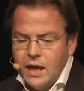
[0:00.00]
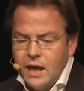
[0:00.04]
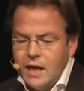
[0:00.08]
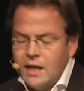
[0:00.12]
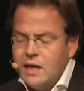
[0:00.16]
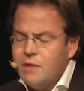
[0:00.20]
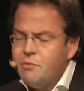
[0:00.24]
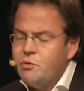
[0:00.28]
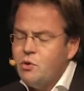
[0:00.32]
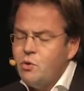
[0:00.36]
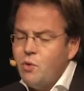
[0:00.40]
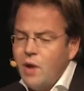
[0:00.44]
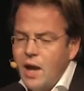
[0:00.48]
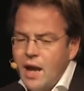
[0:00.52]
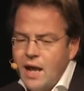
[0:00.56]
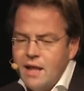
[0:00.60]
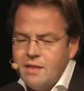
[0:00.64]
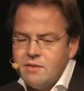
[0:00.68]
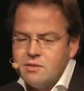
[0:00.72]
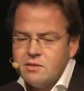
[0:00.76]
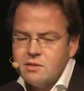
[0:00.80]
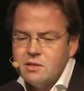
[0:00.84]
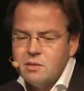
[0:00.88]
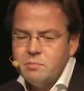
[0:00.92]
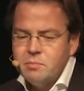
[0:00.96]
And if you
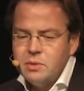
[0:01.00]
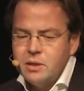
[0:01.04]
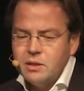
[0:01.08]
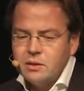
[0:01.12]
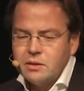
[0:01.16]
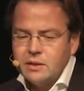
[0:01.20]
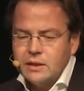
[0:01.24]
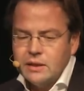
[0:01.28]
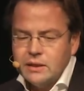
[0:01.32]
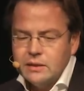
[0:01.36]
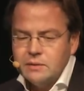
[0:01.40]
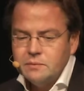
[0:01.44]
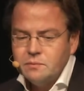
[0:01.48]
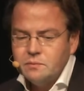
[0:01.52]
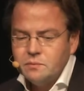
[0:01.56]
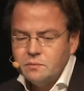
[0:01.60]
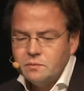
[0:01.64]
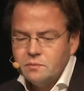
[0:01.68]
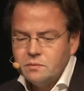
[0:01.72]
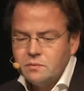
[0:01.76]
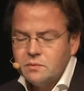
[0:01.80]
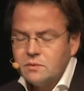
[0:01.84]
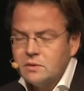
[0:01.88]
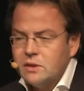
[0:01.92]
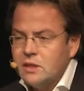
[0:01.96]
enter the building,
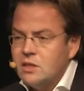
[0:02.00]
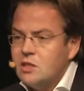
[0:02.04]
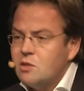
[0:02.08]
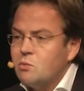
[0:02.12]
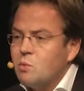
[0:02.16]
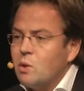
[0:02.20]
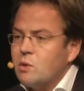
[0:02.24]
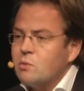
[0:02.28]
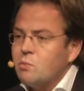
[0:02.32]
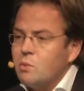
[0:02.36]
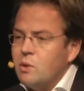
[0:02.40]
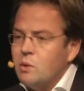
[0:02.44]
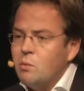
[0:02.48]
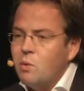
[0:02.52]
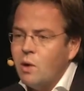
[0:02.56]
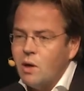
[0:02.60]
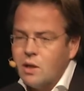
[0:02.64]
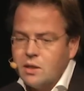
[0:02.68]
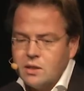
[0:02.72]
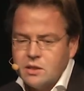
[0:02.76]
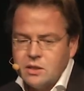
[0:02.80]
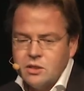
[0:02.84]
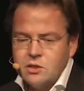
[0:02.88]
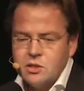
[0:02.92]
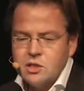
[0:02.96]
this is what we
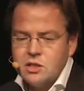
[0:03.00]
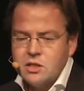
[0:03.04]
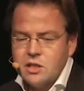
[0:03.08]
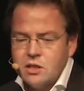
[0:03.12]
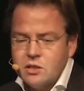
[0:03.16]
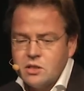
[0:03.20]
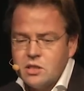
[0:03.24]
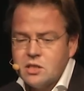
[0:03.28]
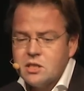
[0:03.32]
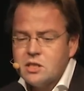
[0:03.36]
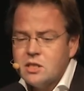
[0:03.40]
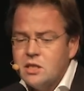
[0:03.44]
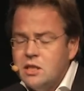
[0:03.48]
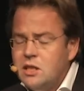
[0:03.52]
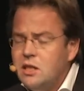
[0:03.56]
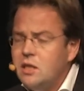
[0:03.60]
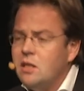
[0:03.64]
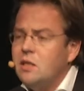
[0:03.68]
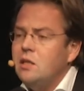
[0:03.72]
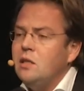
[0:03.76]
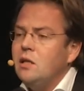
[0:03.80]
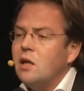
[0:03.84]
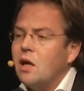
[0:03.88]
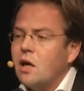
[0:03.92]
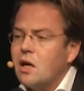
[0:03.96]
want. You still see
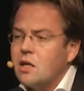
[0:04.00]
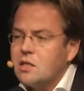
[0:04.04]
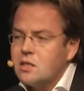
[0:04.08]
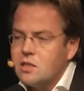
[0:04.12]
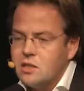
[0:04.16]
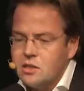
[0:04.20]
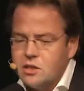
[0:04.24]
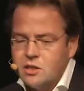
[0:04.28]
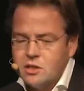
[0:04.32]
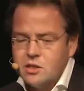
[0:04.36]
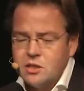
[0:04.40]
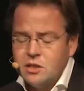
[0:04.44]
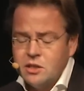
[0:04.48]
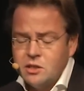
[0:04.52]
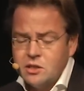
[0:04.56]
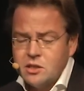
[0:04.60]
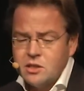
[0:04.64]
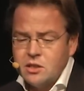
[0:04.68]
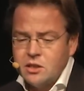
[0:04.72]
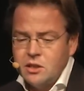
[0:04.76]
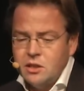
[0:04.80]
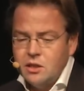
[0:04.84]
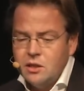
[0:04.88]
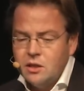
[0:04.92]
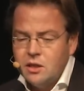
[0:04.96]
the arches, you still
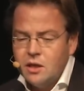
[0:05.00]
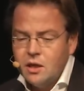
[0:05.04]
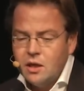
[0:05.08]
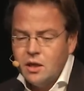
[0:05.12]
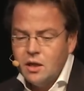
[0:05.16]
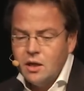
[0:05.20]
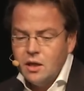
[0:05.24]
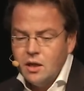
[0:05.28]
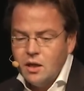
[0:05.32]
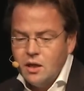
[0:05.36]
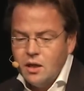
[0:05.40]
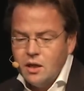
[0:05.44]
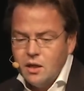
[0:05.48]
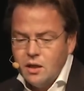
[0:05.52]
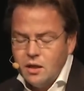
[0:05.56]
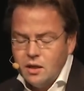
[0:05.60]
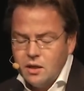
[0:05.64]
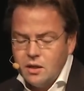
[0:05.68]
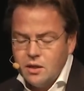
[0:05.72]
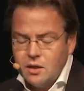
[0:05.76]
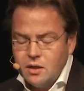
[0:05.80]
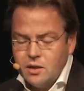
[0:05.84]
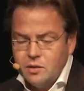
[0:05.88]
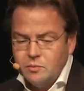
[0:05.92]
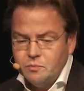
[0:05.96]
see
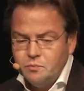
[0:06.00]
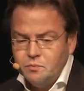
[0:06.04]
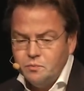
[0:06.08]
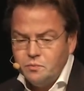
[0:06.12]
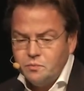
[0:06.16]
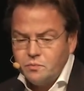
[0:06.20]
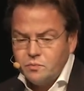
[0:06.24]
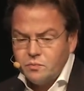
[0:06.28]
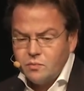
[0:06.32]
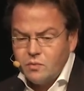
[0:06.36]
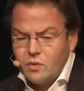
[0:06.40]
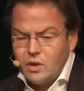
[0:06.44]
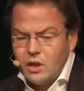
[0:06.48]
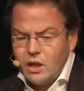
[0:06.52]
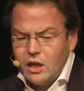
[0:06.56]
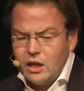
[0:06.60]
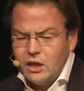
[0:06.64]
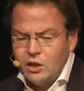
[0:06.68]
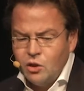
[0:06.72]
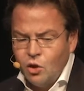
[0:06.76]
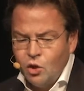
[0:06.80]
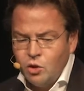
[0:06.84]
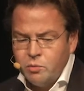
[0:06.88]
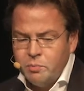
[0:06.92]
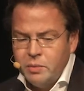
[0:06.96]

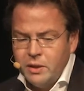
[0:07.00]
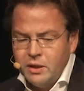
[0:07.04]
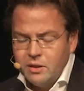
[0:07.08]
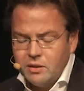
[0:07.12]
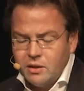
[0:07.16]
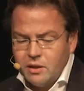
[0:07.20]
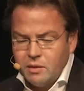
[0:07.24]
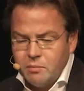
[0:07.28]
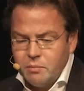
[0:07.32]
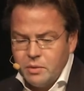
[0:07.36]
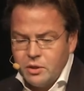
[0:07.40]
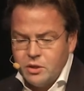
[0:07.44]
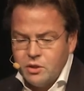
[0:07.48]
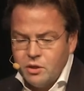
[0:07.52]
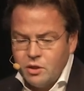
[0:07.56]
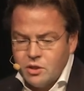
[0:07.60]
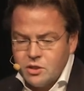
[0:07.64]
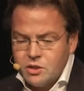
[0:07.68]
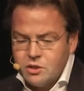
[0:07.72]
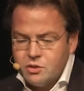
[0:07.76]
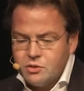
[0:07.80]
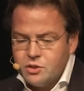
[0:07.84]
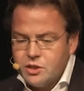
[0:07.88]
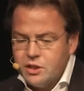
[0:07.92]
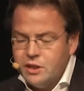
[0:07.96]
the old building, but you
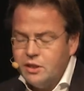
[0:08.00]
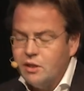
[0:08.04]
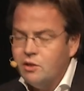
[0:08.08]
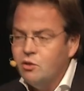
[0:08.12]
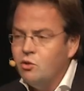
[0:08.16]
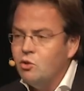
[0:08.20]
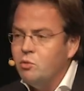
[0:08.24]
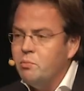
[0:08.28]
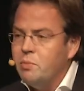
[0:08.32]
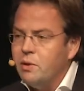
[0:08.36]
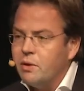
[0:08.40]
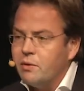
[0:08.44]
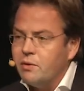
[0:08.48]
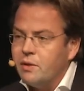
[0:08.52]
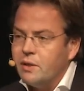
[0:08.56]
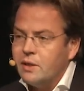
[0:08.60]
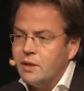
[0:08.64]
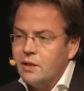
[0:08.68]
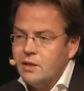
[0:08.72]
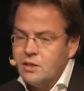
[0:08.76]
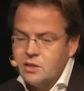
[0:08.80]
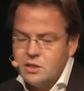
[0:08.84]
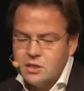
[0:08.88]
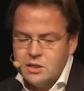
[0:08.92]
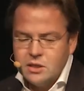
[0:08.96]
also see the new building.
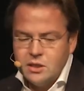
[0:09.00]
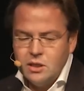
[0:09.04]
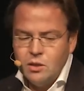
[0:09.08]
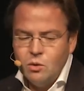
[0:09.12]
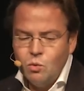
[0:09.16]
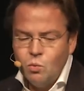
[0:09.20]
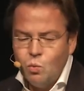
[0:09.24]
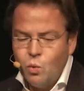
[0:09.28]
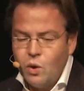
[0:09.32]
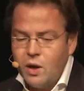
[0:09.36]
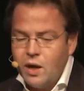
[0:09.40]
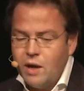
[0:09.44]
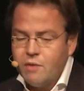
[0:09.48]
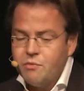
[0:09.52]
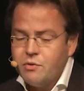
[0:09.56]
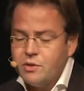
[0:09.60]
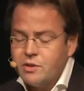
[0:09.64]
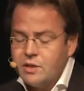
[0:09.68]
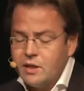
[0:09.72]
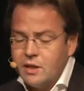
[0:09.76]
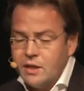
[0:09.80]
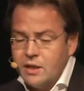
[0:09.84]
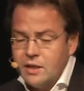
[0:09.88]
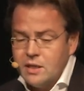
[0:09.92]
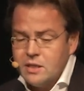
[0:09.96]
You see where
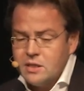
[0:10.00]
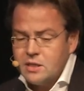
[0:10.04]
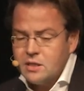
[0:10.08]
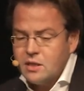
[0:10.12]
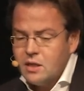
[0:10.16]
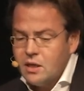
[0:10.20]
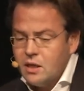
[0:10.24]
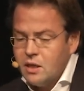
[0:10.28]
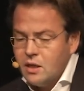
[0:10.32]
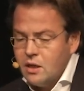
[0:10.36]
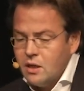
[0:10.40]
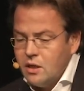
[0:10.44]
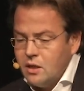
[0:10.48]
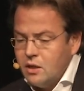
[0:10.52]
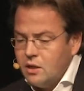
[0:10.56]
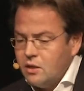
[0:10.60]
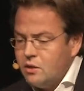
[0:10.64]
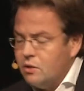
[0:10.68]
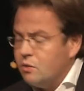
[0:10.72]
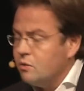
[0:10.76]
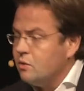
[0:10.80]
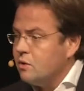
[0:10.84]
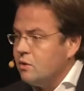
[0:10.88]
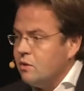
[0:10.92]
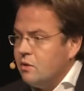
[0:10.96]
everything is.
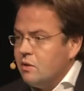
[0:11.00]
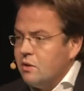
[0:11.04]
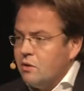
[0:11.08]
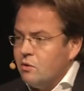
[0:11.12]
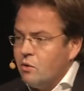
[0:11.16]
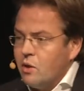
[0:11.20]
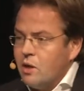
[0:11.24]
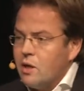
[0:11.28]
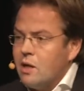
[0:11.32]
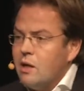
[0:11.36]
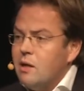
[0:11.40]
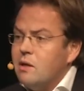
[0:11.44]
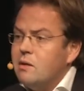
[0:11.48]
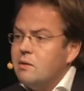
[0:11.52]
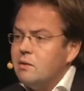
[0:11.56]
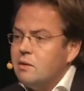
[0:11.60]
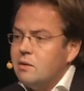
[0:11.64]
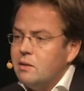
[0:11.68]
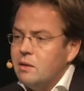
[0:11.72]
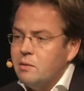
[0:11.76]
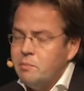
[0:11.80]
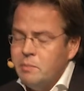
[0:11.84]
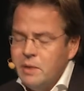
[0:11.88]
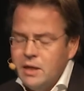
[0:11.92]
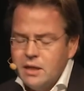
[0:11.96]
You
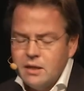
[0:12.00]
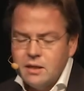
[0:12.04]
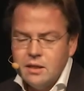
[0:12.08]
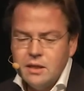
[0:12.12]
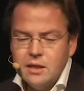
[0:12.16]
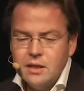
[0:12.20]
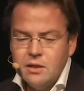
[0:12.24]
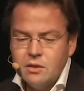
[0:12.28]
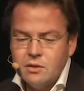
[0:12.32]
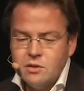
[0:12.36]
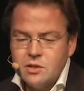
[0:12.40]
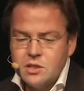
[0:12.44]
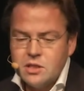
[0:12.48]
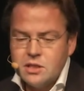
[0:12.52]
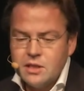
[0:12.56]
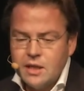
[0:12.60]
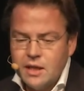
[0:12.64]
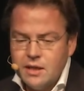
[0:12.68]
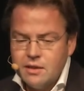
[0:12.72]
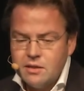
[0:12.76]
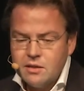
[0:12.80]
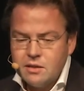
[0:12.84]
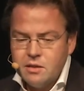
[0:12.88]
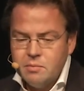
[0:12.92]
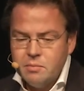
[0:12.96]
immediately
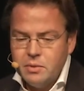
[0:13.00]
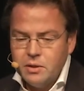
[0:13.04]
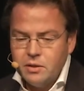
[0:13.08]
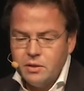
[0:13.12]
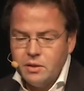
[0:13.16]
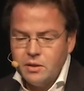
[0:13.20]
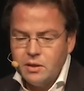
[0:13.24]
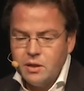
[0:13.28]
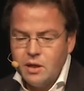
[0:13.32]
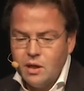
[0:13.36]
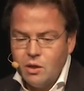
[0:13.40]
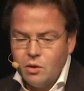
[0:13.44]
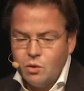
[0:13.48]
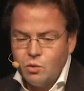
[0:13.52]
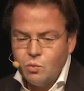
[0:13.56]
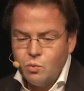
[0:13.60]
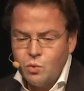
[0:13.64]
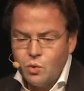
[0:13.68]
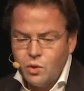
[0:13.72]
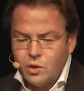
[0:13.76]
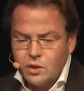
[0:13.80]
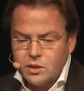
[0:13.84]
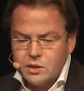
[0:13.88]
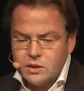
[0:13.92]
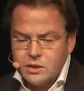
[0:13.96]
understand the building, how it
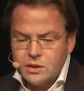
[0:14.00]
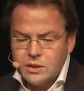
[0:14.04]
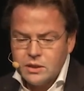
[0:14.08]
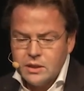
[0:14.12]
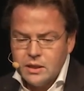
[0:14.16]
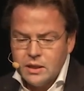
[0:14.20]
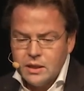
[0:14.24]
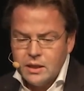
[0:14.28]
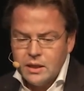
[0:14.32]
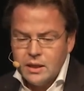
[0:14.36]
works.